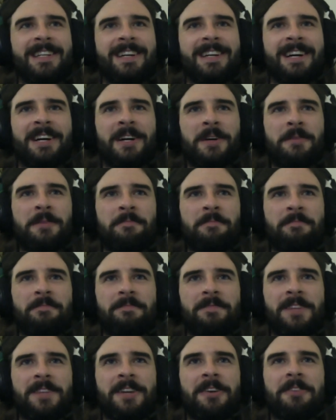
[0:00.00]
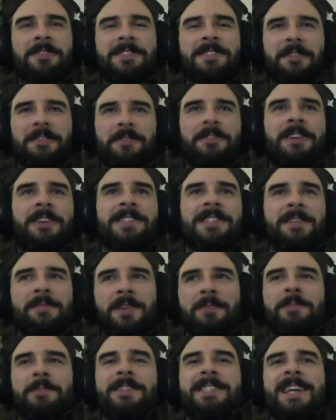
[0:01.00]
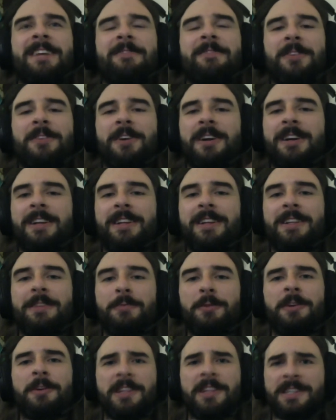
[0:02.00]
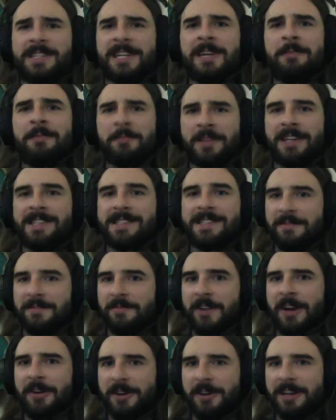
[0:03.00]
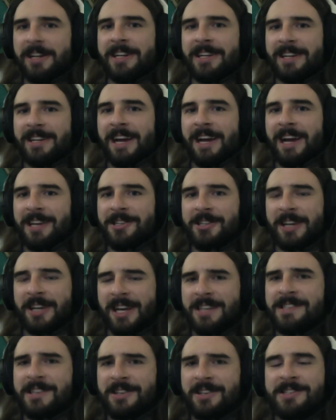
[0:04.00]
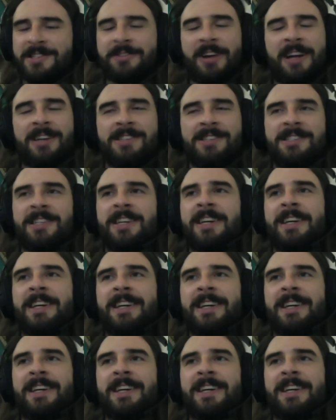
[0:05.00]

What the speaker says: So there's something to be said for, we're the team that's varied and actually has a good strategy.